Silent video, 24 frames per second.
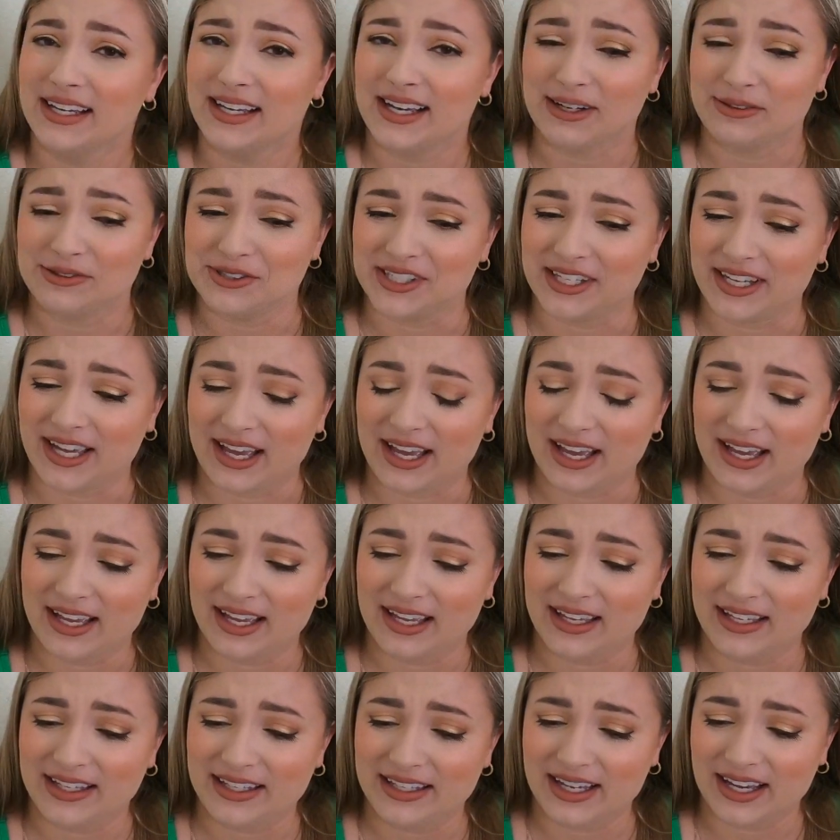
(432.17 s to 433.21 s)
I was like,
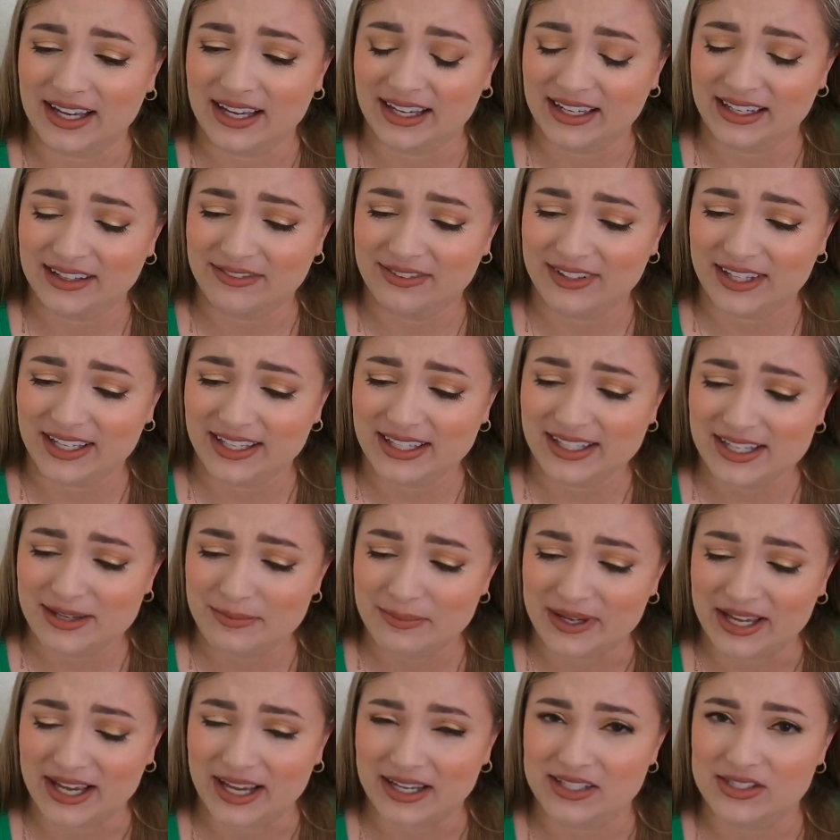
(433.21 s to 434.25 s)
I kind of like it,
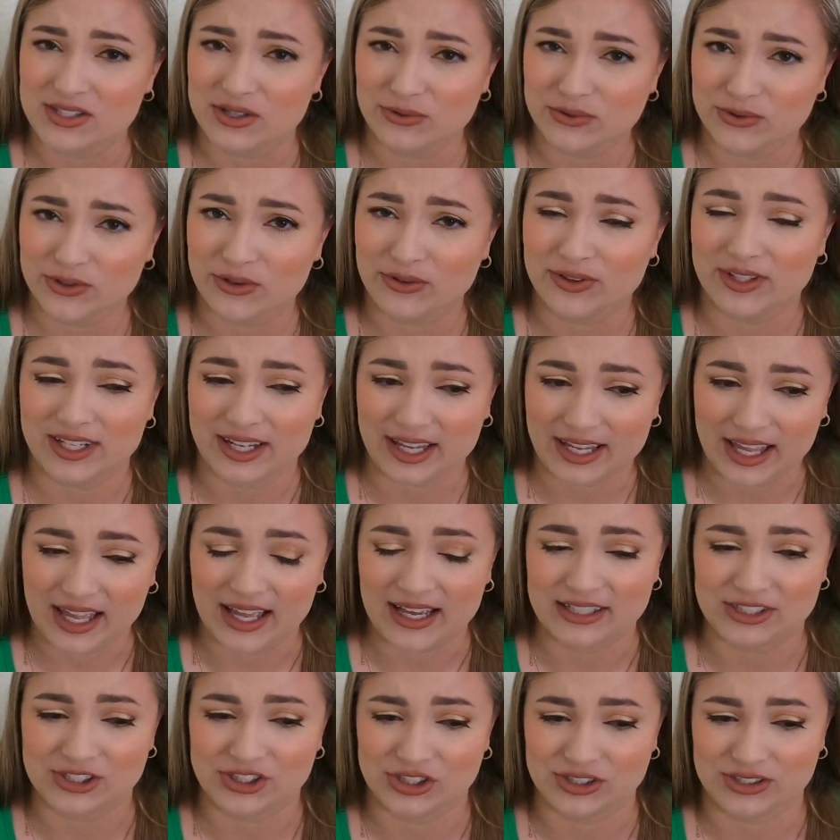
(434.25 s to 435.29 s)
but I don't know that I
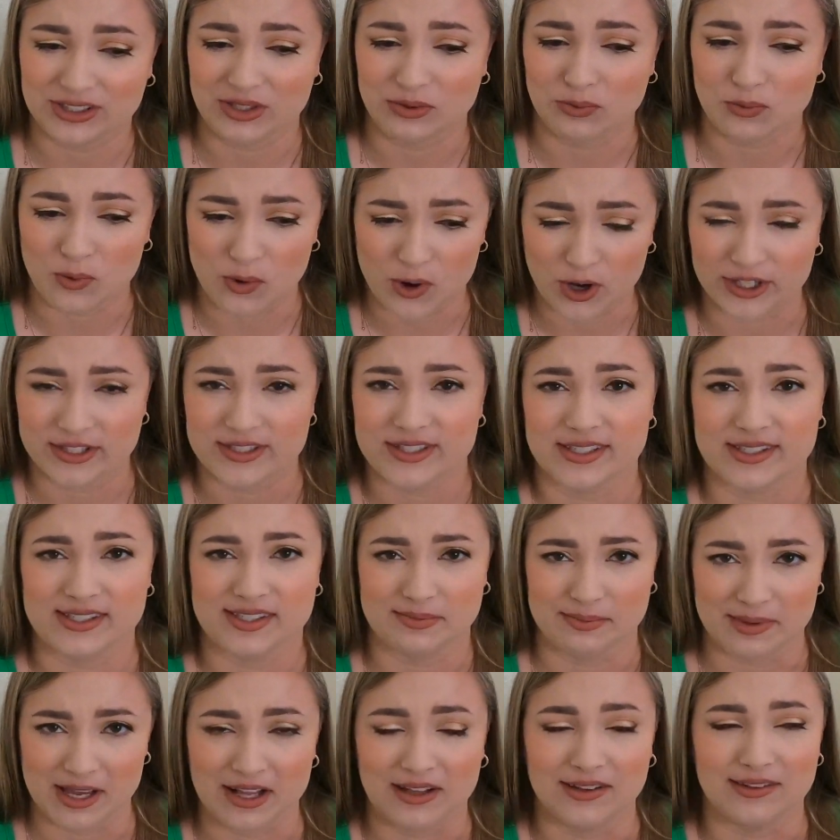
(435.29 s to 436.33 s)
actually want to
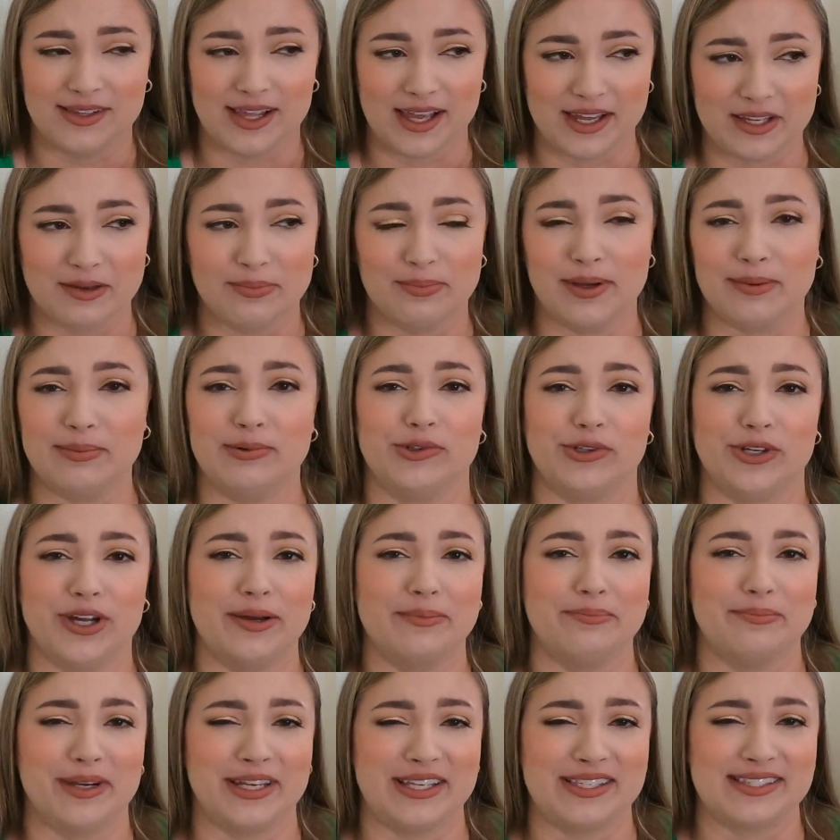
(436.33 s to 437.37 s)
smell like
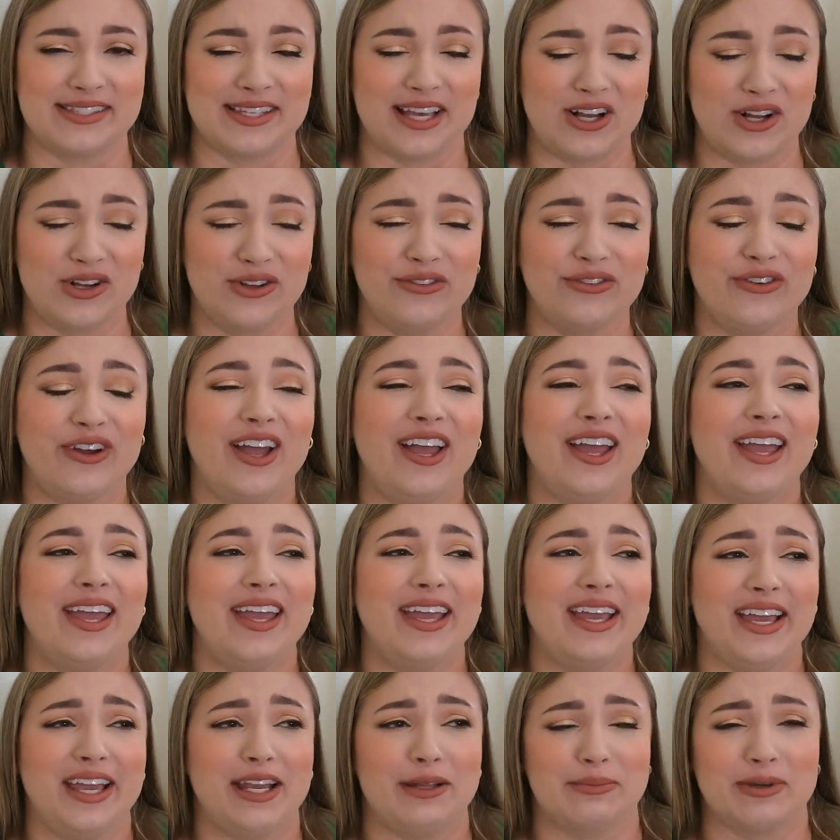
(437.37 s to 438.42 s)
bubblegum myself.
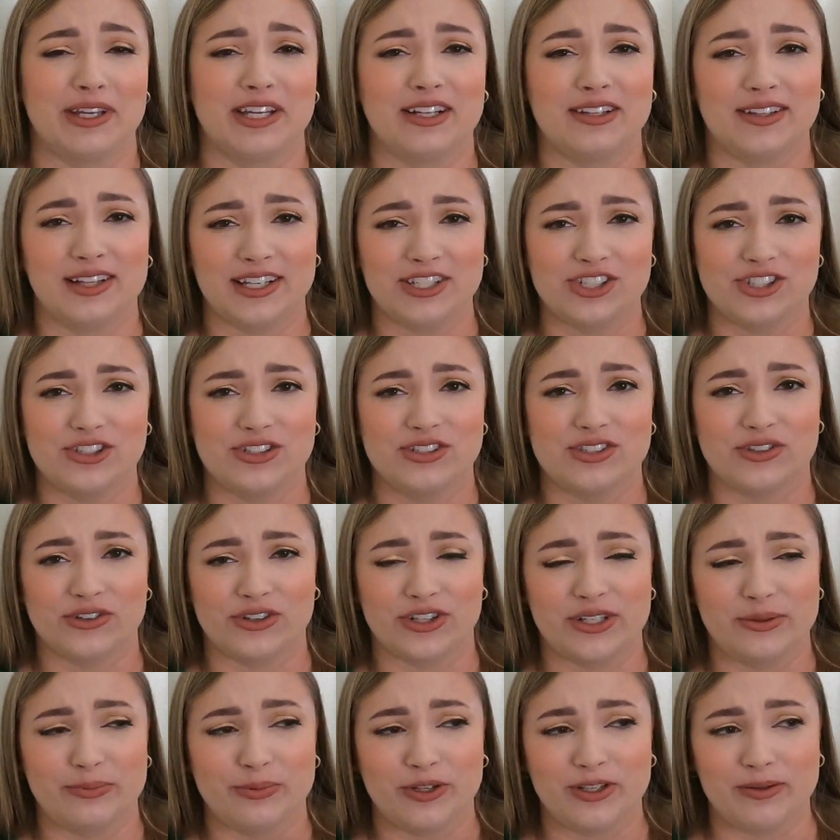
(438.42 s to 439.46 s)
And my collection is
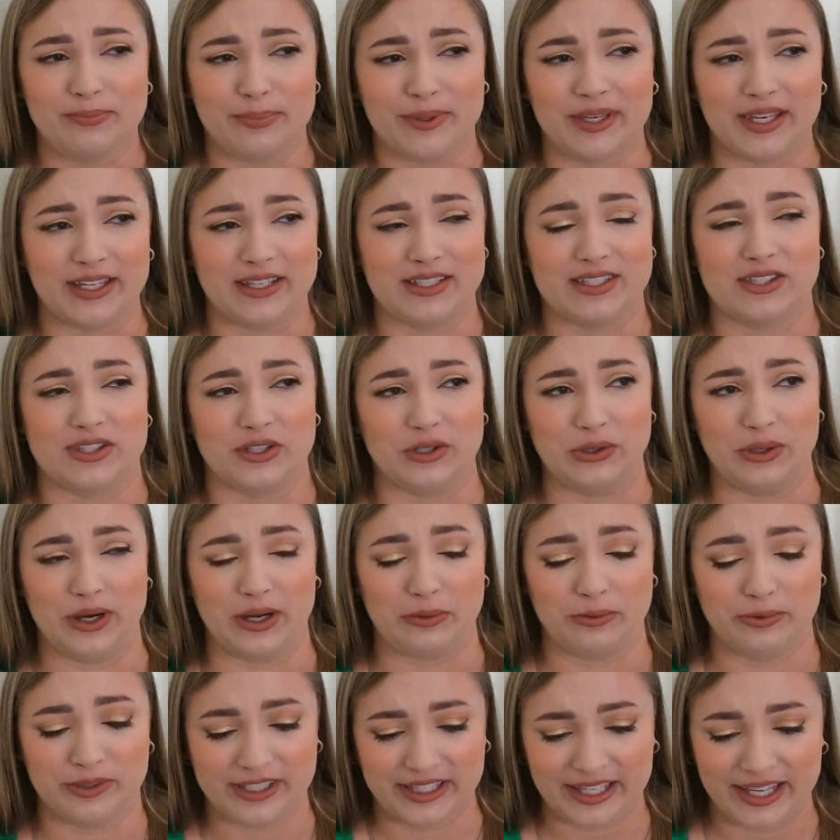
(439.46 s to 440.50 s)
already pretty big, so I
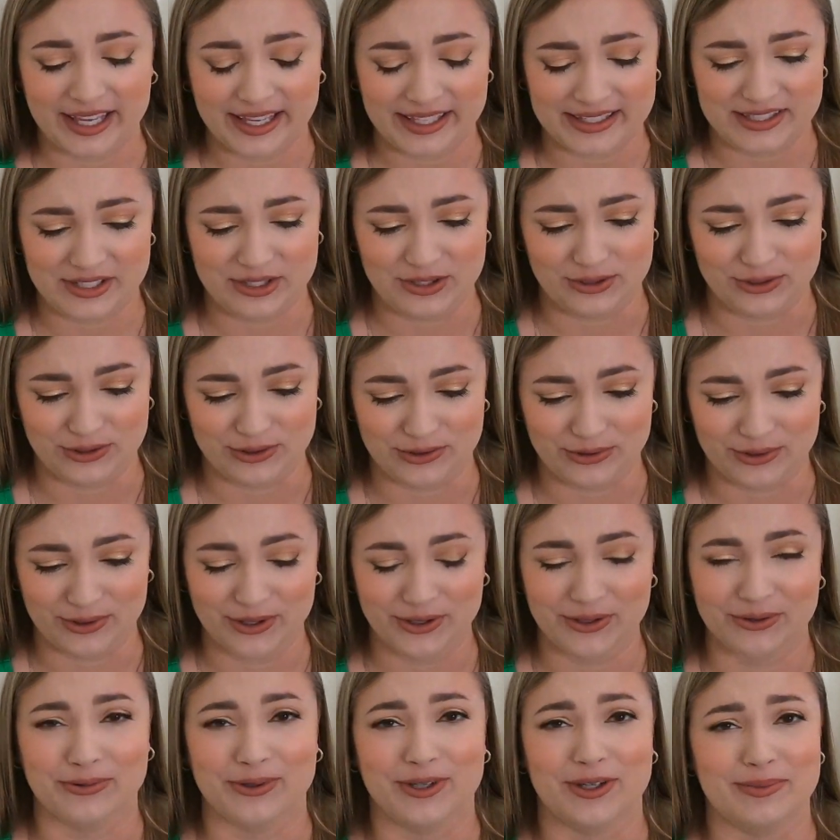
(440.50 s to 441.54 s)
really had to
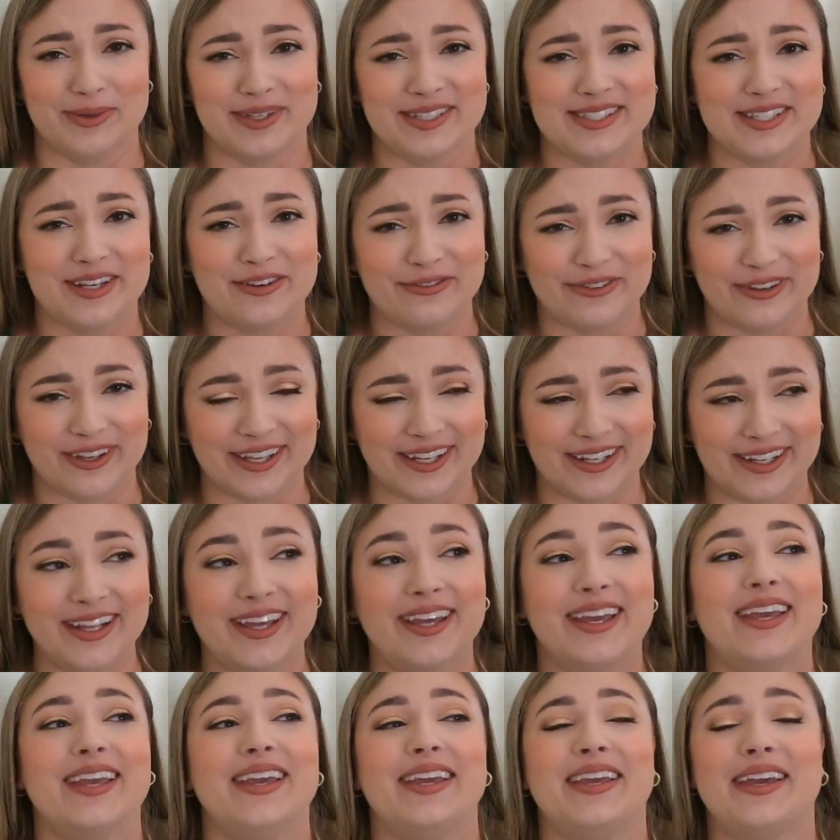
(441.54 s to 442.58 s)
reel myself in
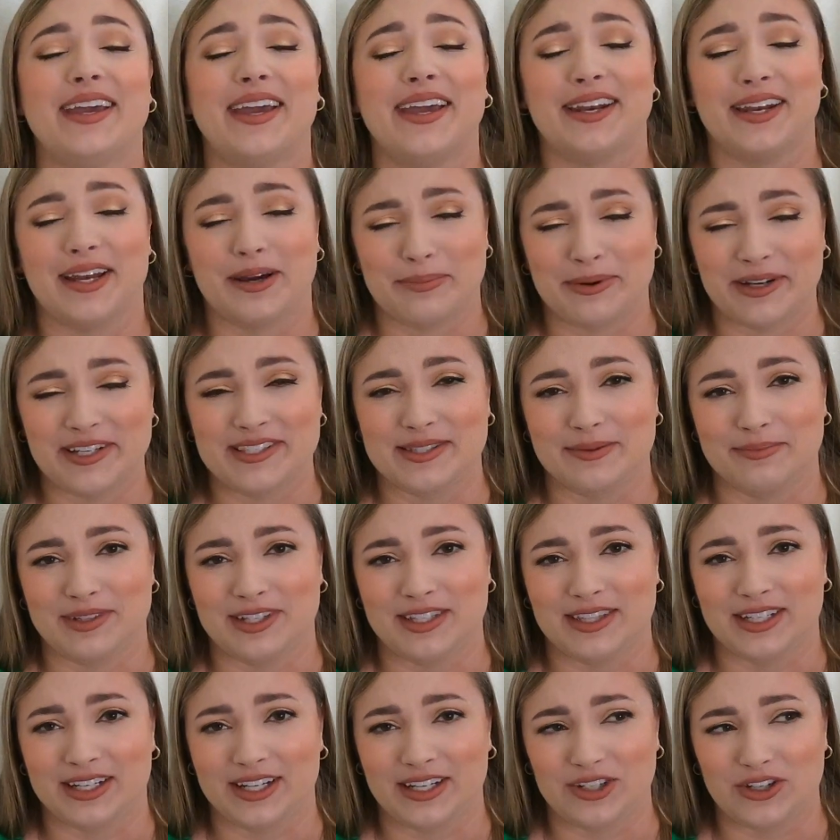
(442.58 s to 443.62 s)
and not buy
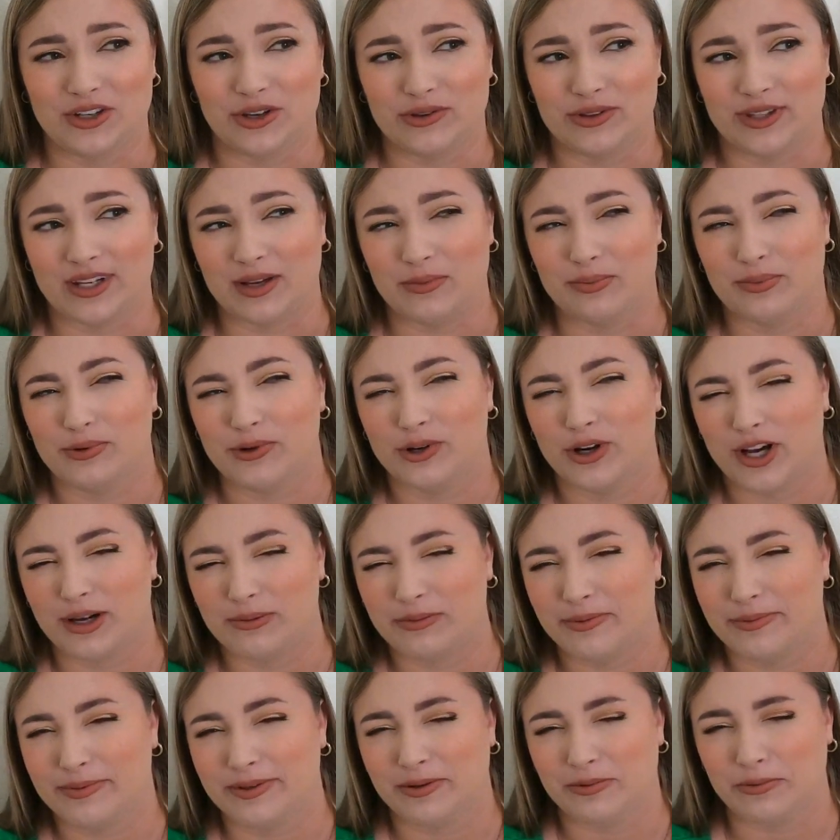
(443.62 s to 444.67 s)
something that I know that I
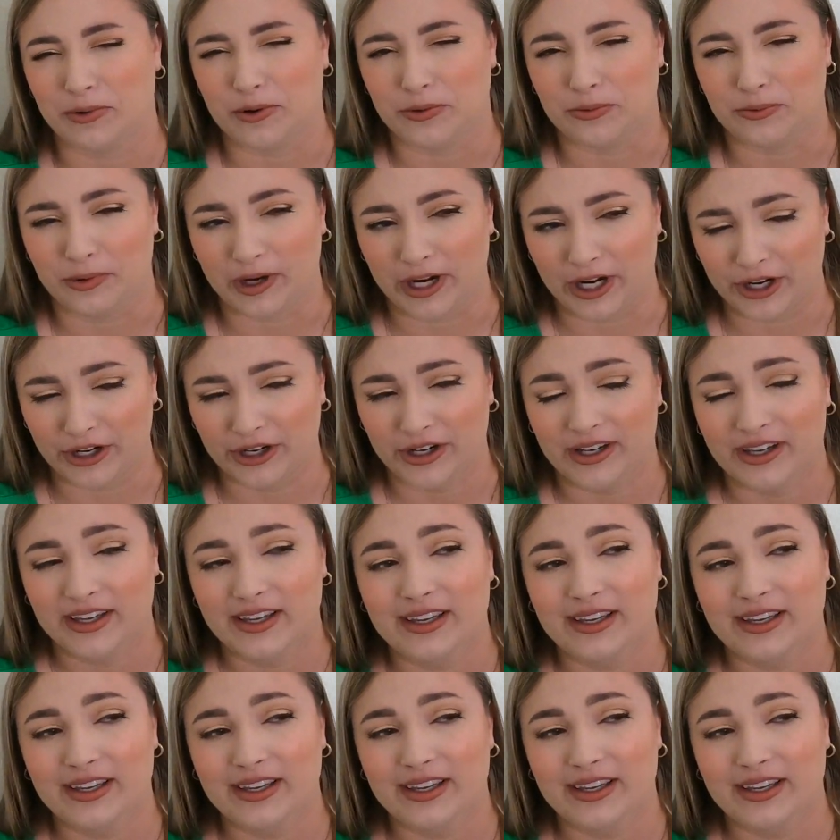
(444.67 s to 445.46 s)
probably won't wear.